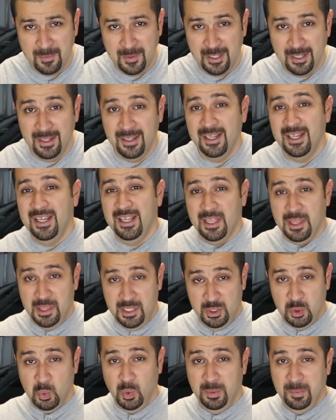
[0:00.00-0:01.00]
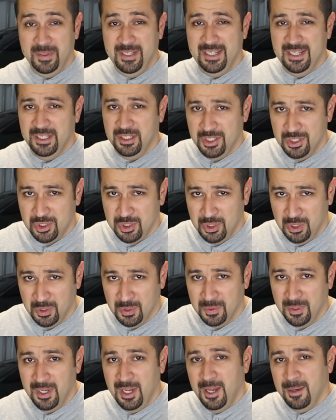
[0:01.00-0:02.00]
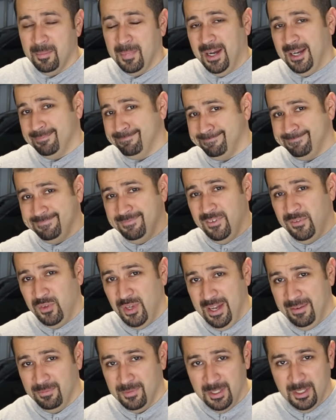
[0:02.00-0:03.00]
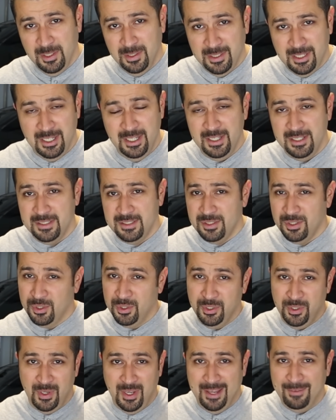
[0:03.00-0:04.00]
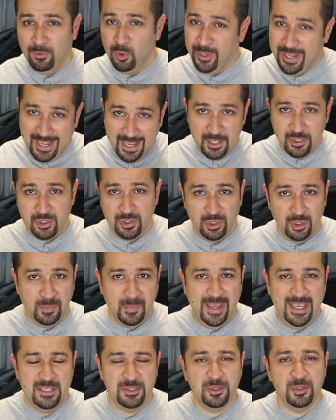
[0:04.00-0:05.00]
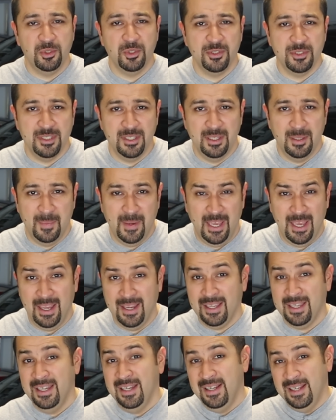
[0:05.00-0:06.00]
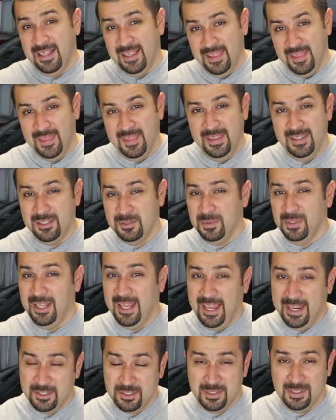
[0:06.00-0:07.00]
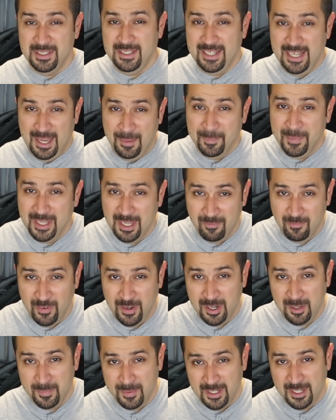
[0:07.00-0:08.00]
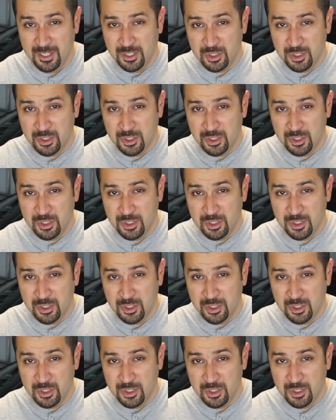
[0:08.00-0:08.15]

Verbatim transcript: be, this will be an issue. But if you have little kids or you have occasional passengers in the back, this will actually not be a very big